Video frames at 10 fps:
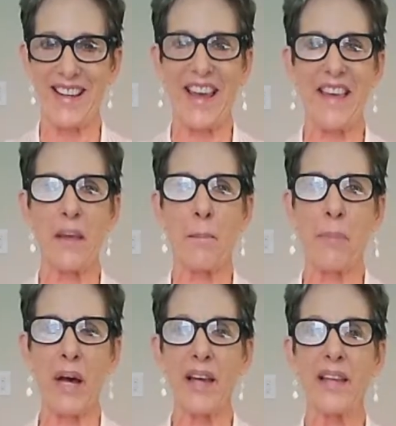and
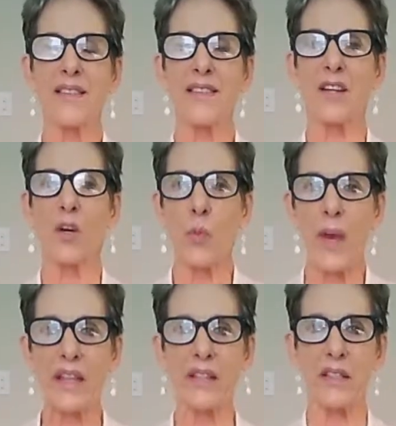then binds
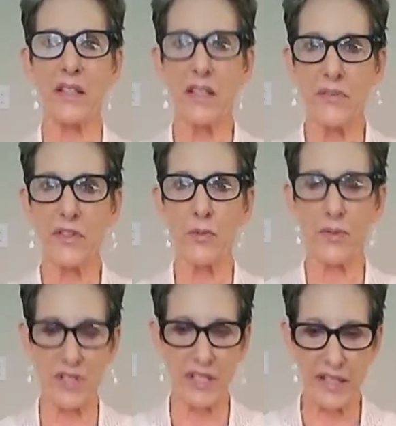awakened
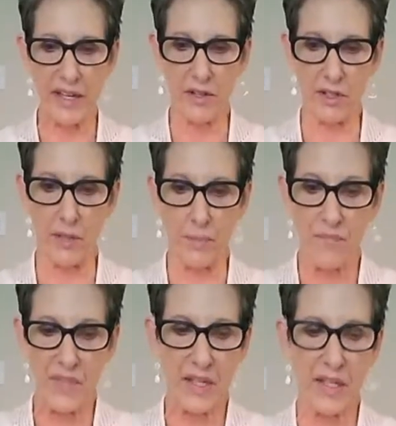individuals together
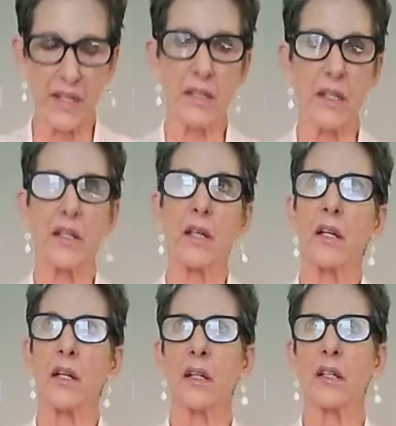in
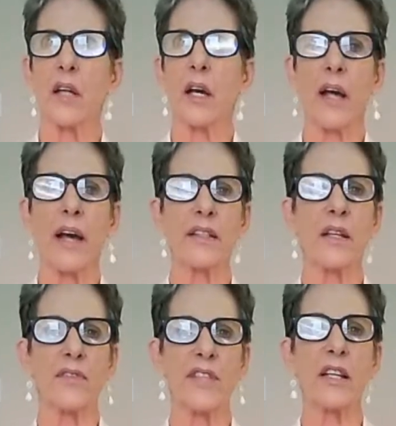a kind
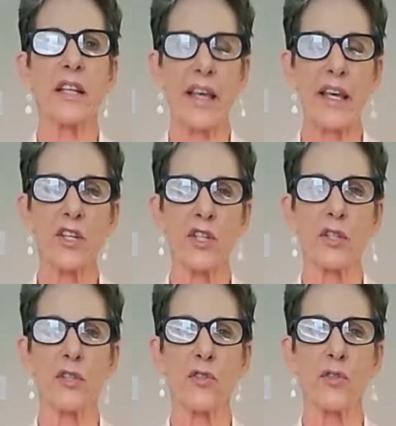of
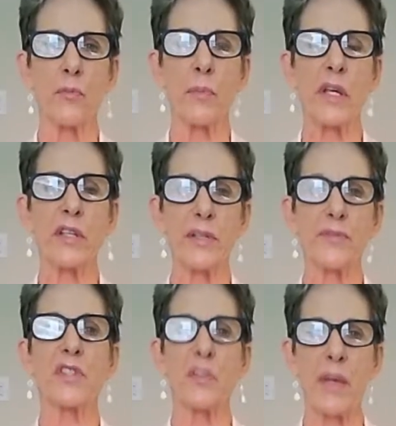dedication to be
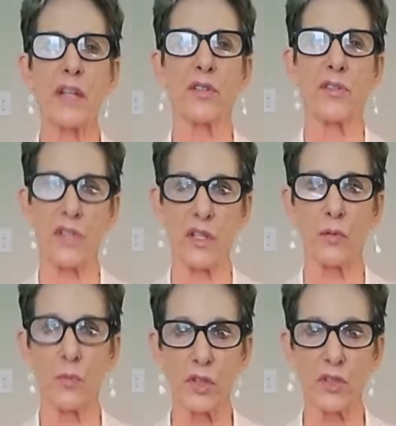difference makers in
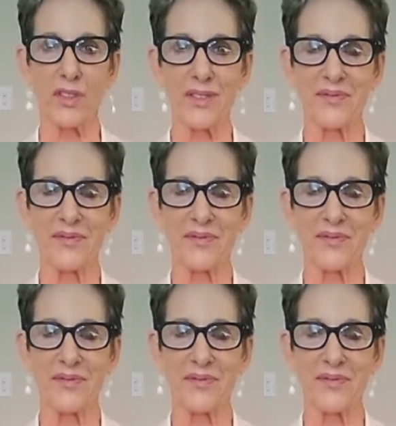the world.